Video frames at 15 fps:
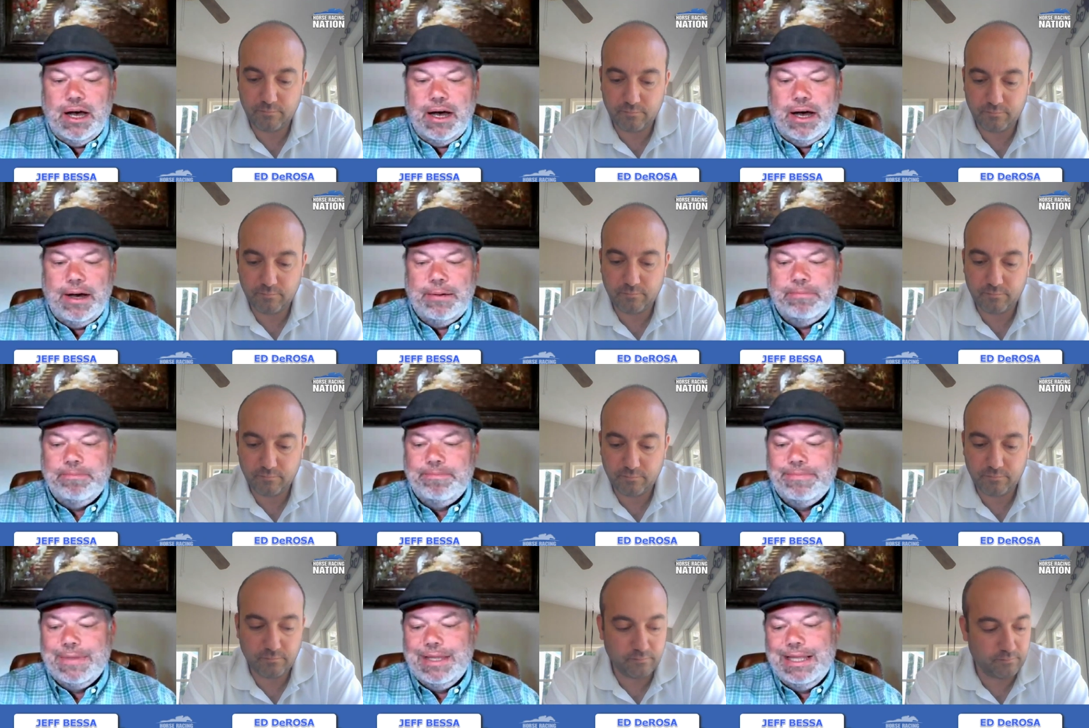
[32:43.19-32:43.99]

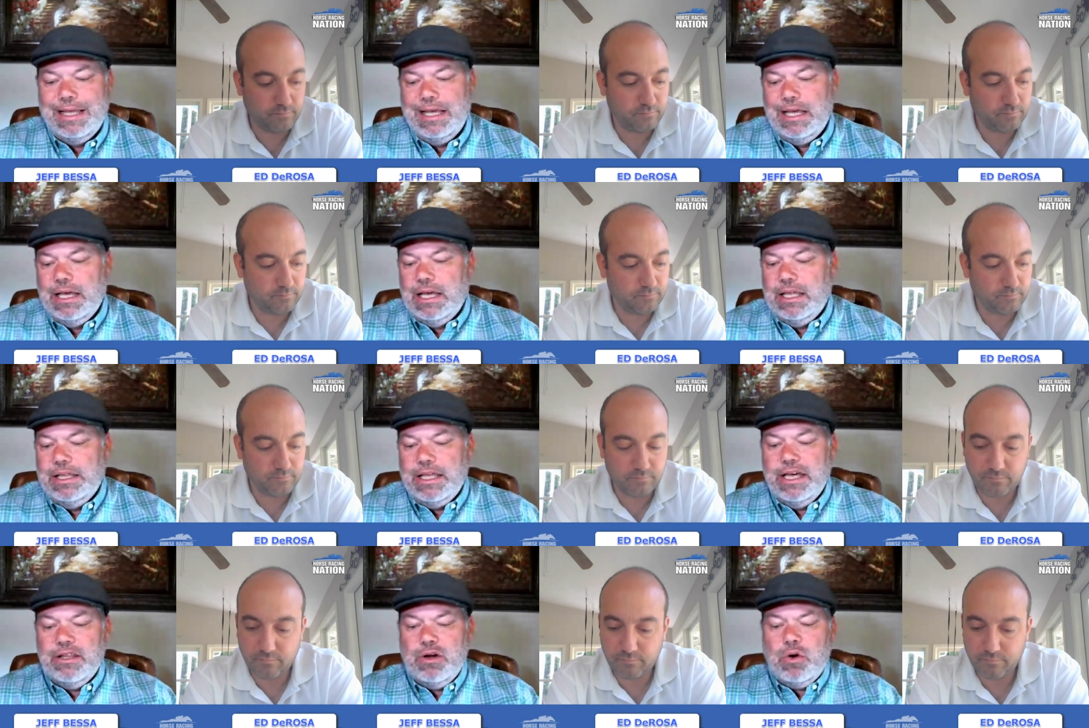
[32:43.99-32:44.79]
Speaker 1: Um,
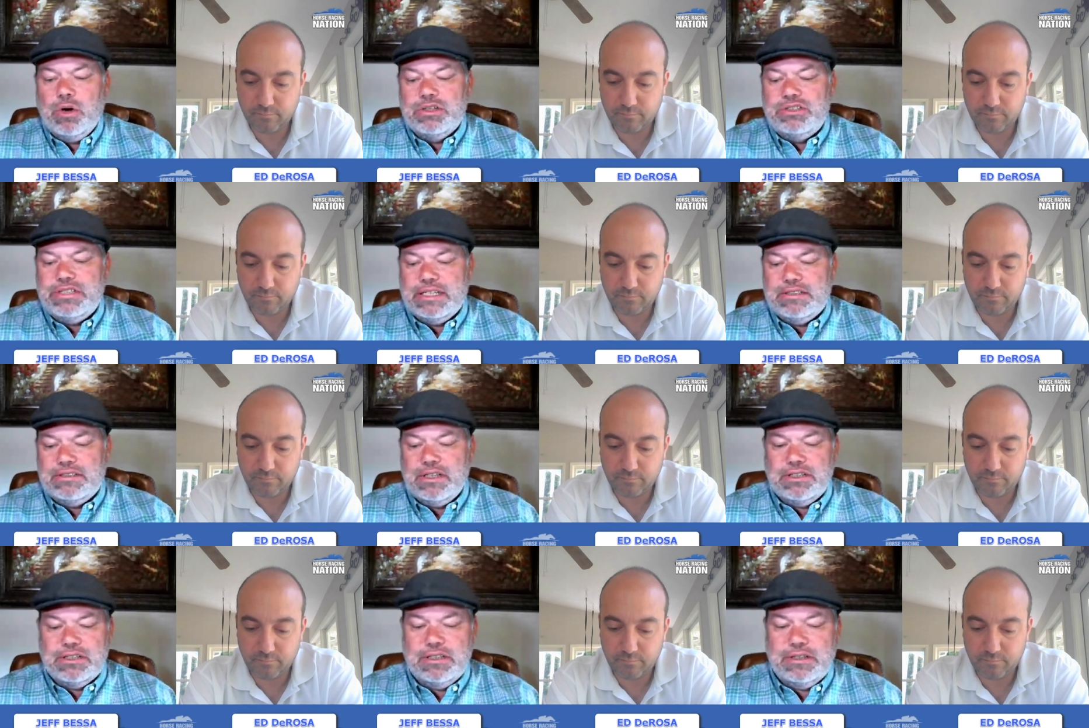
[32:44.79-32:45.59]
the other horse that's